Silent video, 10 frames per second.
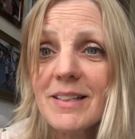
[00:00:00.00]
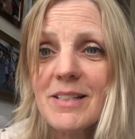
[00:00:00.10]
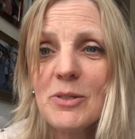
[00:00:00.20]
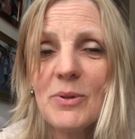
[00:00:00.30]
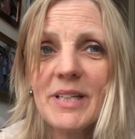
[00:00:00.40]

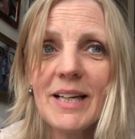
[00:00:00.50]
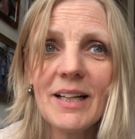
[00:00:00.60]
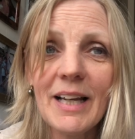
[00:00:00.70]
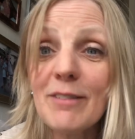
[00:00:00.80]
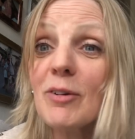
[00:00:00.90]
So you can get
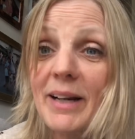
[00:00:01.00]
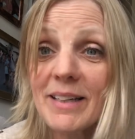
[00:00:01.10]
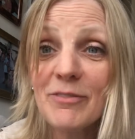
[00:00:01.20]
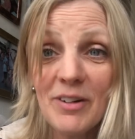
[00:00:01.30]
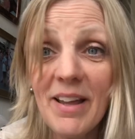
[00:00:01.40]
it like for,
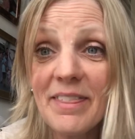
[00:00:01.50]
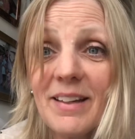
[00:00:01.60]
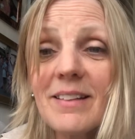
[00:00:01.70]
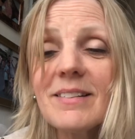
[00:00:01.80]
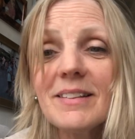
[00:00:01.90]
for nothing,